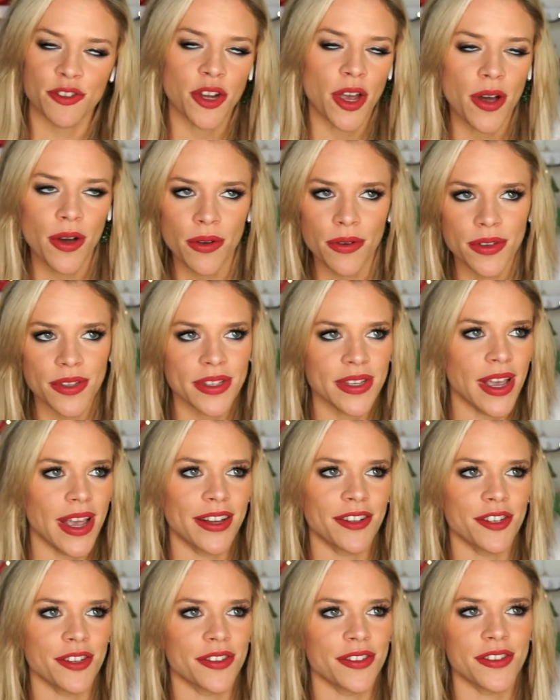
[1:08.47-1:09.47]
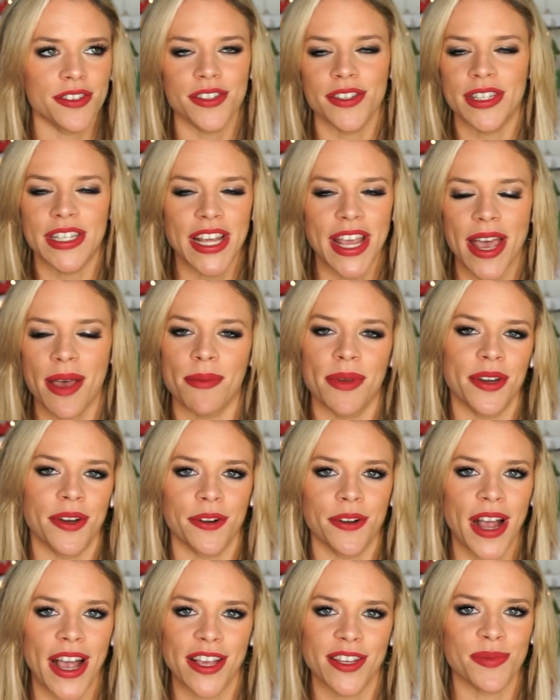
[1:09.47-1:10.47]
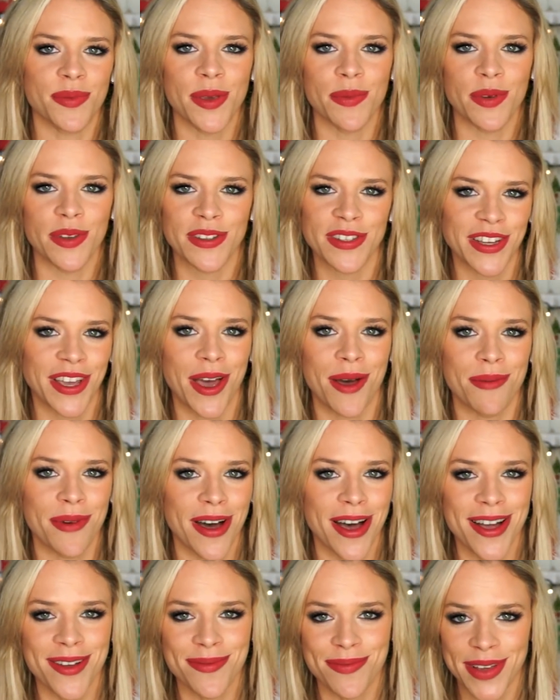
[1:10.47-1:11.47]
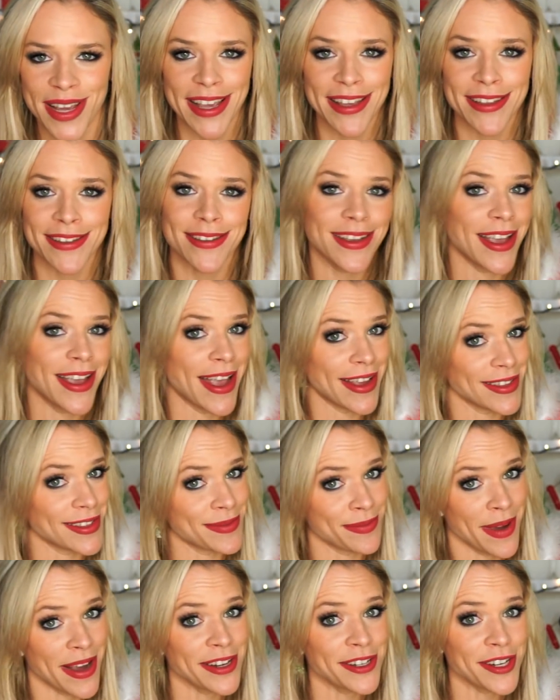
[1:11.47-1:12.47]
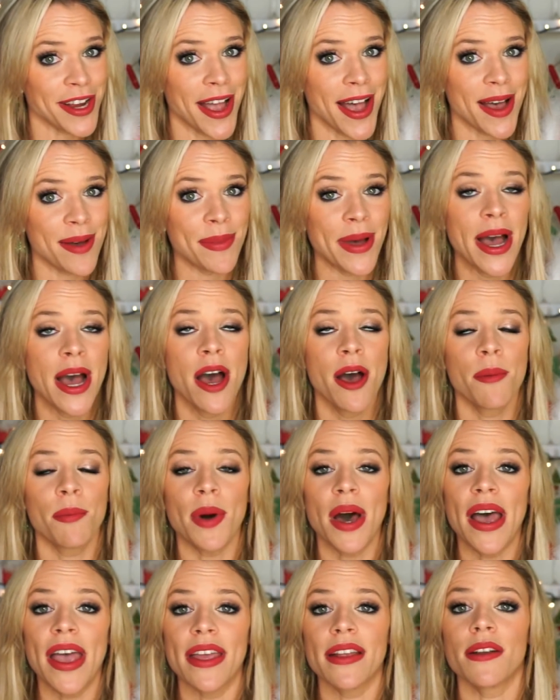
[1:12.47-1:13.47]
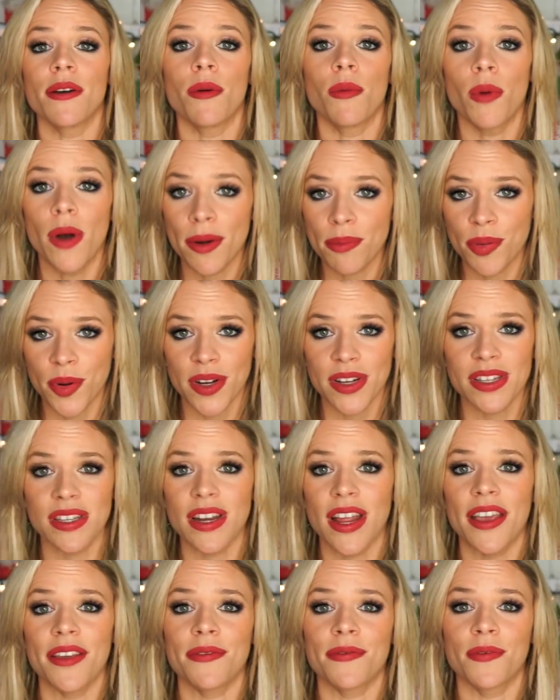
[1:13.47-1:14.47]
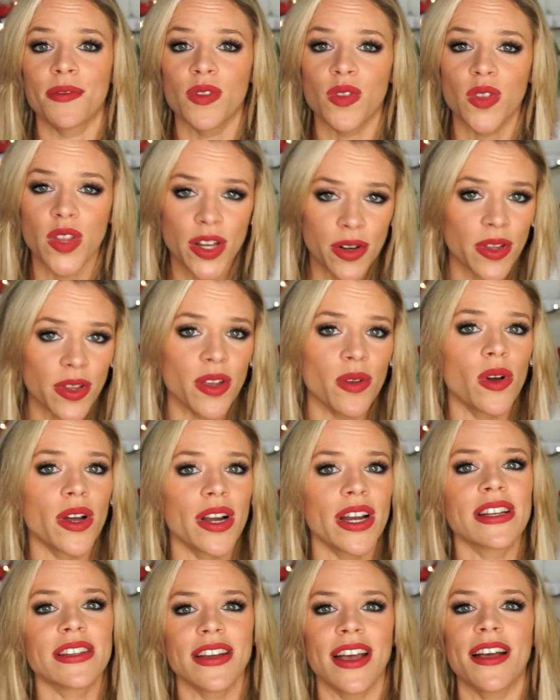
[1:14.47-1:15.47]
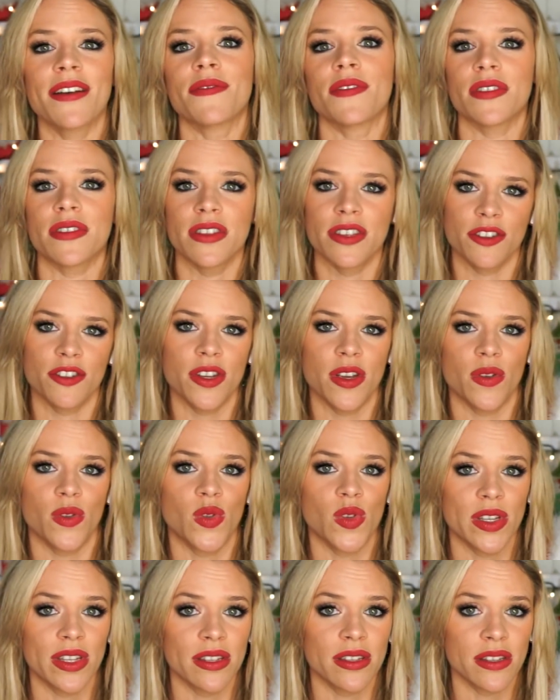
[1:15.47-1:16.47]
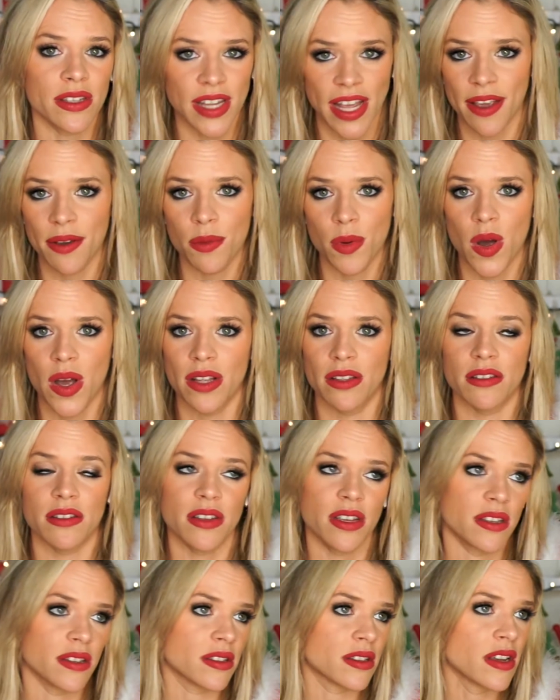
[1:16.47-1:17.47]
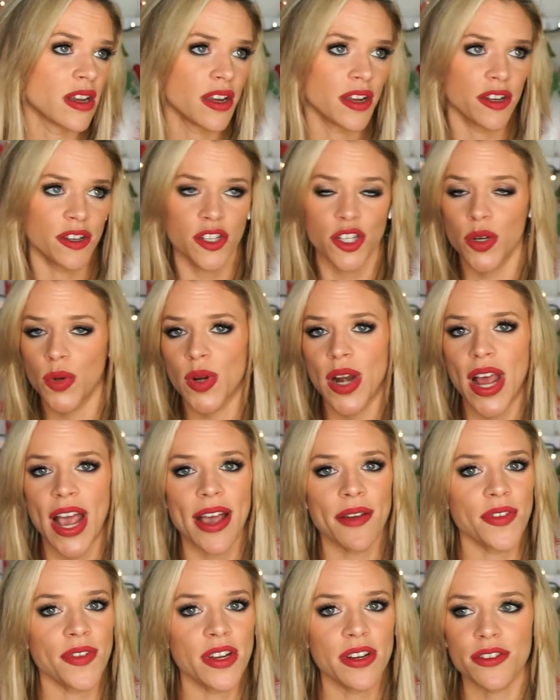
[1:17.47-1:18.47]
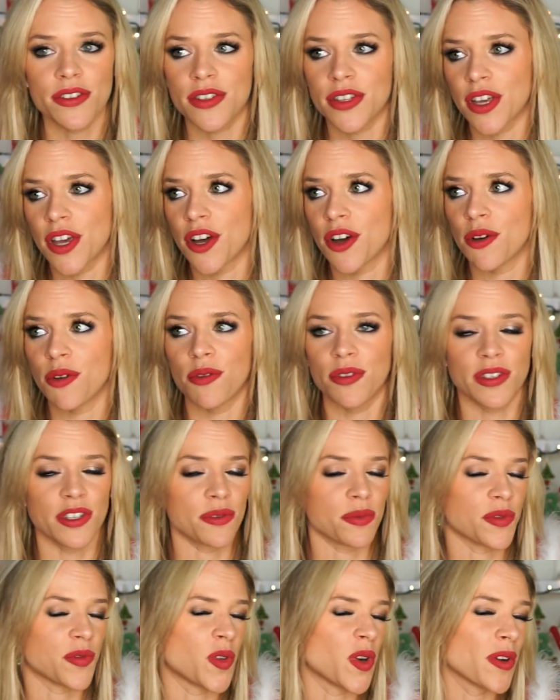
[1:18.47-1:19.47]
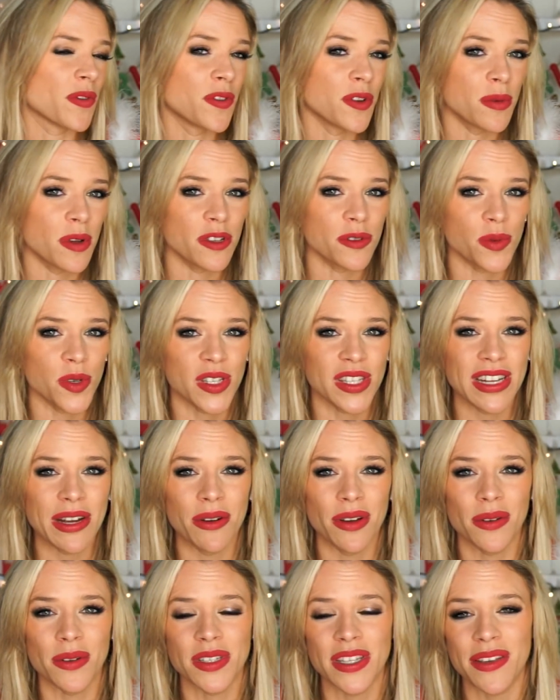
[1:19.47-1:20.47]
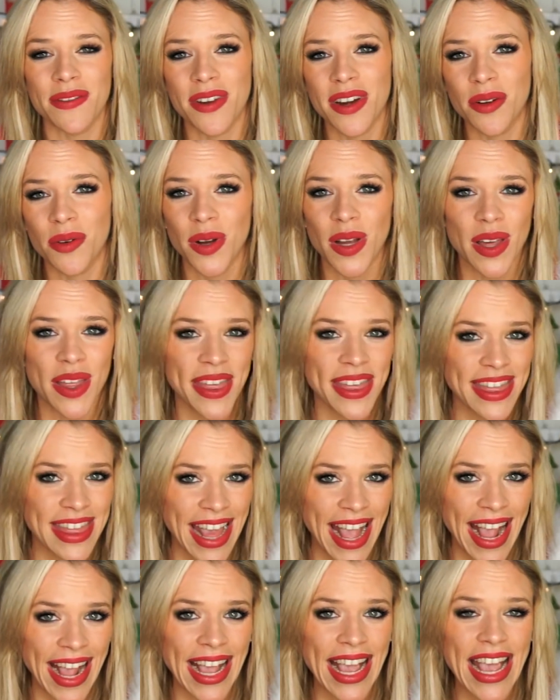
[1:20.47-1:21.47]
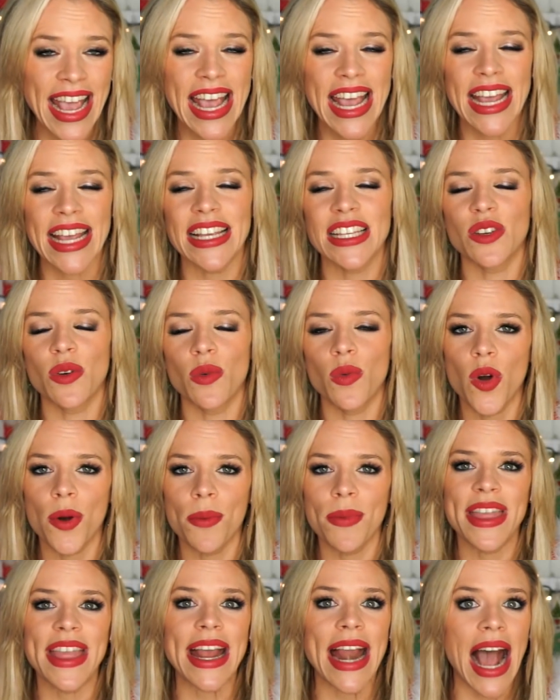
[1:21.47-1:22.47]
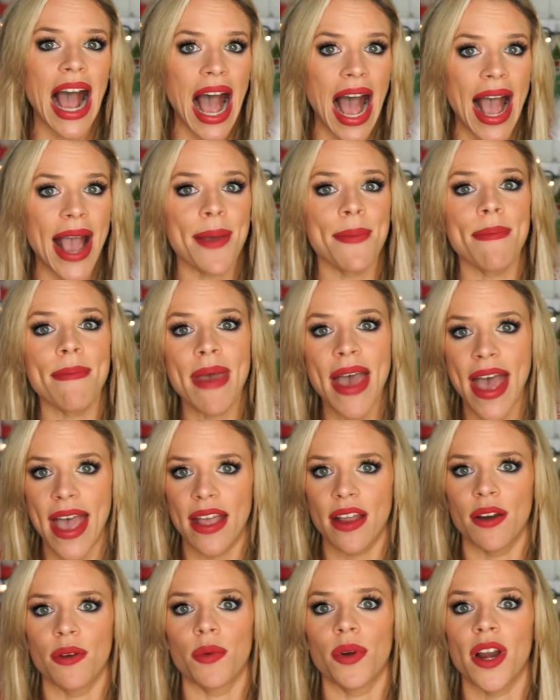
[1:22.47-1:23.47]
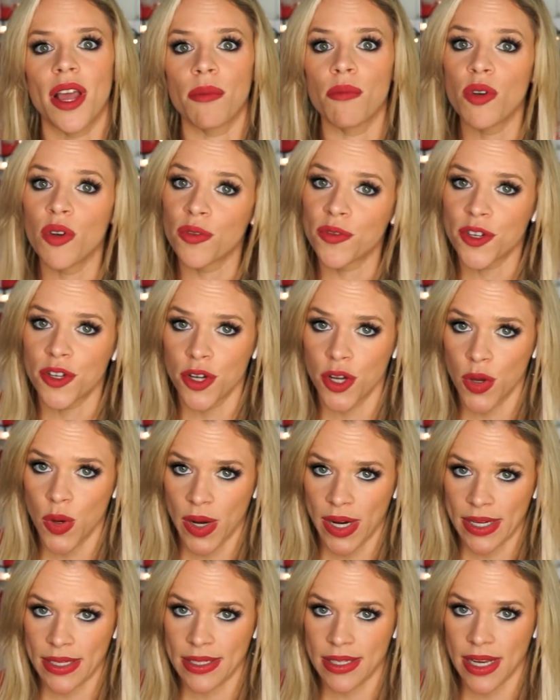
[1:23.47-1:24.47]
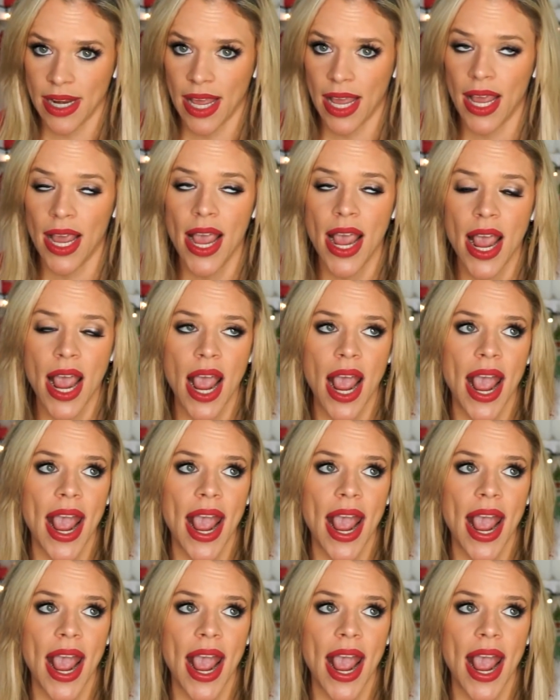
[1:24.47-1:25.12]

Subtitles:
Jokes, I just DM and harass people to come on because it's my job. But one person I've literally wanted to have on the show since day one, since 2.5 years ago, since before Fubo Sports Network was even a real thing, is a woman that I met when I moved to New York City.